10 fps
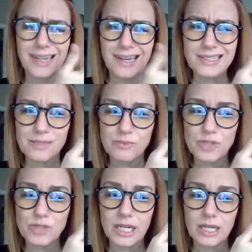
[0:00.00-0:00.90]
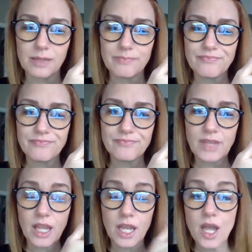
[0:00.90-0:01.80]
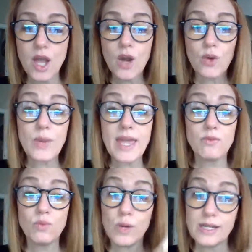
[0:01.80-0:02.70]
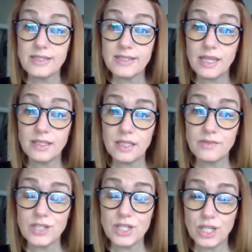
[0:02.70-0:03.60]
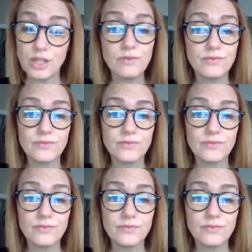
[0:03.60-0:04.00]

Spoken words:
Awesome job. We have one sound left to do,